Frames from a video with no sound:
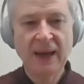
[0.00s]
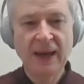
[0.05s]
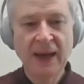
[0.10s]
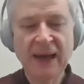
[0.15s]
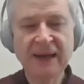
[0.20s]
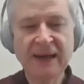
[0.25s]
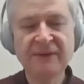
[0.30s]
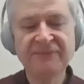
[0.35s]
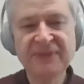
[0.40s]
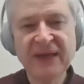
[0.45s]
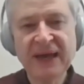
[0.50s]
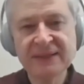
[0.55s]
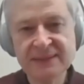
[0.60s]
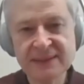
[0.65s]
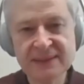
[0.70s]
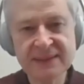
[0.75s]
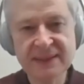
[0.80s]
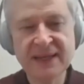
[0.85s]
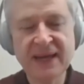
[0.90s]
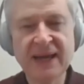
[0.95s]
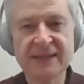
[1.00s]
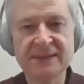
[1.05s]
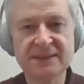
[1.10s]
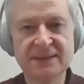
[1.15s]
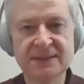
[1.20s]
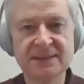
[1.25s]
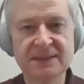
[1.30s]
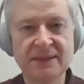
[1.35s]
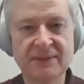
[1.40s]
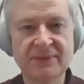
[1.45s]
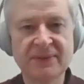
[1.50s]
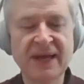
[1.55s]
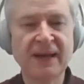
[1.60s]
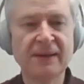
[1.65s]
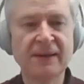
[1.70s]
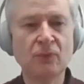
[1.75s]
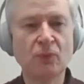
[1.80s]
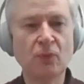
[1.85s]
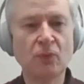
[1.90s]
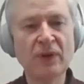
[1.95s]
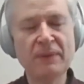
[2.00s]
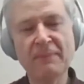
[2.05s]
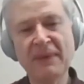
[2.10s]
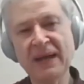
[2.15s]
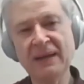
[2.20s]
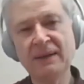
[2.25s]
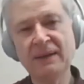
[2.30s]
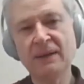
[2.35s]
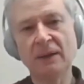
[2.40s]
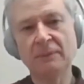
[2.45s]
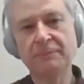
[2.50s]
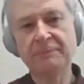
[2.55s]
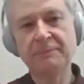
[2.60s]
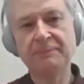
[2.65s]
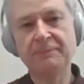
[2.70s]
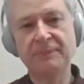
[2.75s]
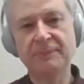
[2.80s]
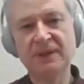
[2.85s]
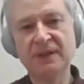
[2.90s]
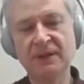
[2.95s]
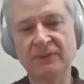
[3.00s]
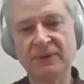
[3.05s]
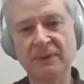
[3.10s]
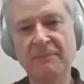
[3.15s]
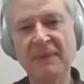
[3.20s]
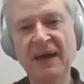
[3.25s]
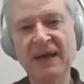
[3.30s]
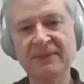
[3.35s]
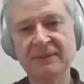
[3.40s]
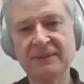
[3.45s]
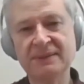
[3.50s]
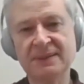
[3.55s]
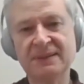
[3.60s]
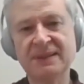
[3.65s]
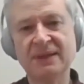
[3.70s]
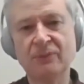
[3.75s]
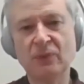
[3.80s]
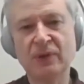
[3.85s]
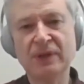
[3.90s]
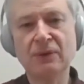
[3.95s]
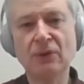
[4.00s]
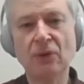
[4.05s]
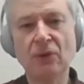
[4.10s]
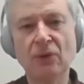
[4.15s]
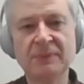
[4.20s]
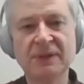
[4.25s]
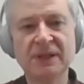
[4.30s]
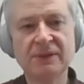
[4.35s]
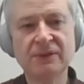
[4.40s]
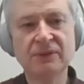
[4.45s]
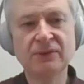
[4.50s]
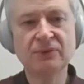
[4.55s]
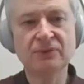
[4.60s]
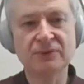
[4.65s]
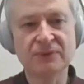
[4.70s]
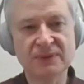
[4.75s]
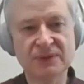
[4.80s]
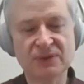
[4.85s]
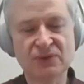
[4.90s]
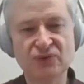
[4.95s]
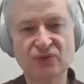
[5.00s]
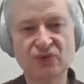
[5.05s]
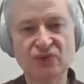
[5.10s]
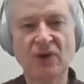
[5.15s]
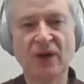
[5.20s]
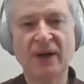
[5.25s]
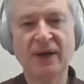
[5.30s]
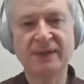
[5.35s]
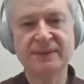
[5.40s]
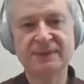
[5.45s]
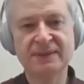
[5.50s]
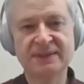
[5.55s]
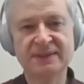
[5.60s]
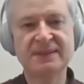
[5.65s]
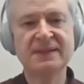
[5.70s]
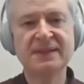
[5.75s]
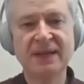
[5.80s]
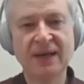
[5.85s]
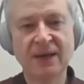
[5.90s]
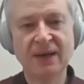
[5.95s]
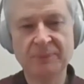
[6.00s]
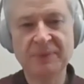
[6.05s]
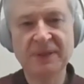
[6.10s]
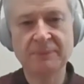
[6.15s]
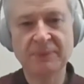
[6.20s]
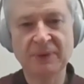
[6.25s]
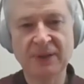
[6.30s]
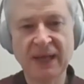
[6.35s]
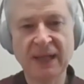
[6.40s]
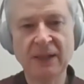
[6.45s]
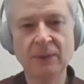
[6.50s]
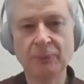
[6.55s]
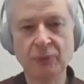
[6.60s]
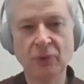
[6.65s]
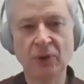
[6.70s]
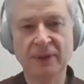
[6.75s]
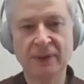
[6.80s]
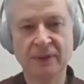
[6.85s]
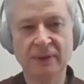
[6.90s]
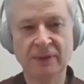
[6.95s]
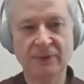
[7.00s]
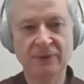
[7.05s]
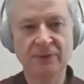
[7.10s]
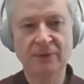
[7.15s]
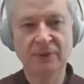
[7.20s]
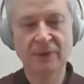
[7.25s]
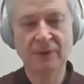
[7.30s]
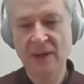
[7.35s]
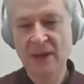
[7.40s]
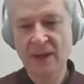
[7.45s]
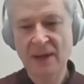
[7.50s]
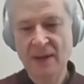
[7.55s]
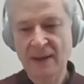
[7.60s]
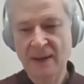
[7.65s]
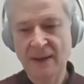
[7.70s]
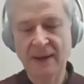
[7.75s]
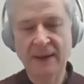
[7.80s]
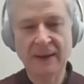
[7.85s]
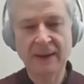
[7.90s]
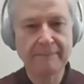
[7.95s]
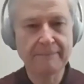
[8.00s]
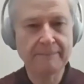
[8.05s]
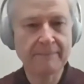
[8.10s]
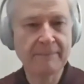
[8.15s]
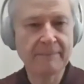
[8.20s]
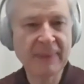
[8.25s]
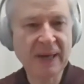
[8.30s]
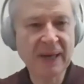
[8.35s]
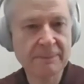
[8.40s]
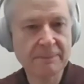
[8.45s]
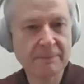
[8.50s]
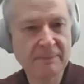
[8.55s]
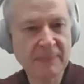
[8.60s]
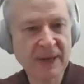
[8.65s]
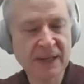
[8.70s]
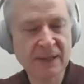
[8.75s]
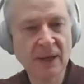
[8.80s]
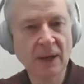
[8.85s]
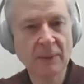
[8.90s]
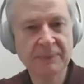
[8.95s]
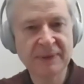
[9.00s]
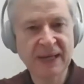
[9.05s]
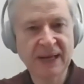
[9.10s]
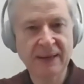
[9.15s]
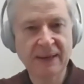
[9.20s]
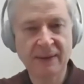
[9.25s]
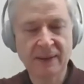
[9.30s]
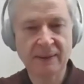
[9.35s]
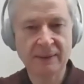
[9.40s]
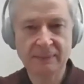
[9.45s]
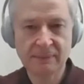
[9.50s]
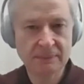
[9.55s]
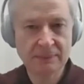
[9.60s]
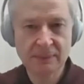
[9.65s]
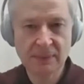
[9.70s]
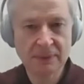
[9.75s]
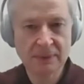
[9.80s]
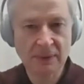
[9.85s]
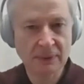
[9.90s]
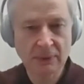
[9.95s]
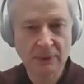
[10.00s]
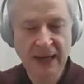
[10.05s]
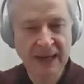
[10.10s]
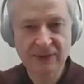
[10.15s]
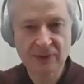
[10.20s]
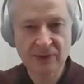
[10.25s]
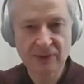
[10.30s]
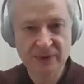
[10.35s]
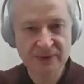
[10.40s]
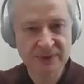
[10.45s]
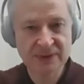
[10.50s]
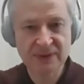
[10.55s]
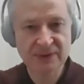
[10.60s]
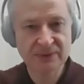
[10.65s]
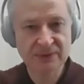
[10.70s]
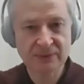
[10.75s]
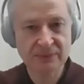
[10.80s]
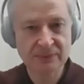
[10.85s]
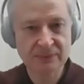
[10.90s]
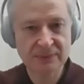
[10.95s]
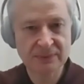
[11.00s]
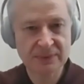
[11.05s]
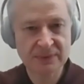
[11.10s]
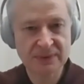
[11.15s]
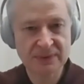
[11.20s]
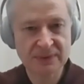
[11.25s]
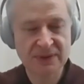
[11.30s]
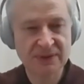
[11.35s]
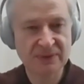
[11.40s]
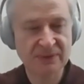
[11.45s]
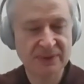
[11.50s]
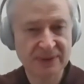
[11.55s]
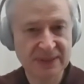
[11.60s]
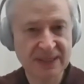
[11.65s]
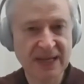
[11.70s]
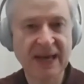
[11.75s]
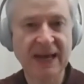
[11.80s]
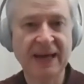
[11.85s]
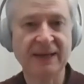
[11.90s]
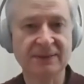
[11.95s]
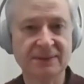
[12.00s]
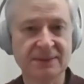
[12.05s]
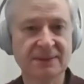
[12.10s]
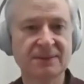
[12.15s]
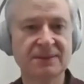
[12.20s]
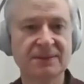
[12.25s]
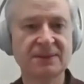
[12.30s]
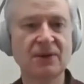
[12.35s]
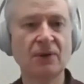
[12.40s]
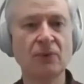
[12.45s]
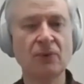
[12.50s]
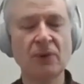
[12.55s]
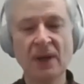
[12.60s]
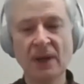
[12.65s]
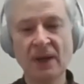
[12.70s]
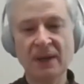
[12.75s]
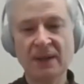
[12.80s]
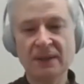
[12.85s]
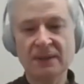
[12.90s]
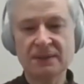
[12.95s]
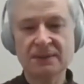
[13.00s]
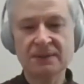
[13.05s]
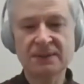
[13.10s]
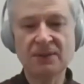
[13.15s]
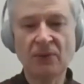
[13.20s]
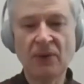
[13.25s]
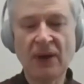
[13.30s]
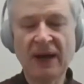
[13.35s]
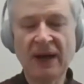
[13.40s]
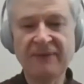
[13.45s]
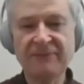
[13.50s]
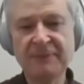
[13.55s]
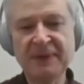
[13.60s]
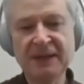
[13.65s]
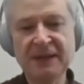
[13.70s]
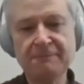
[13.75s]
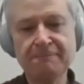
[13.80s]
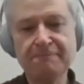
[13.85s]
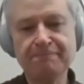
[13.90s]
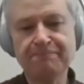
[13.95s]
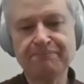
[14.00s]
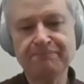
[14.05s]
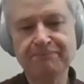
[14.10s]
and if that's the case, then we may not, you know, the methods that we normally use to try and see how people help one another um, may, may not be, at, you know, adequate to, to the task. So, so I've been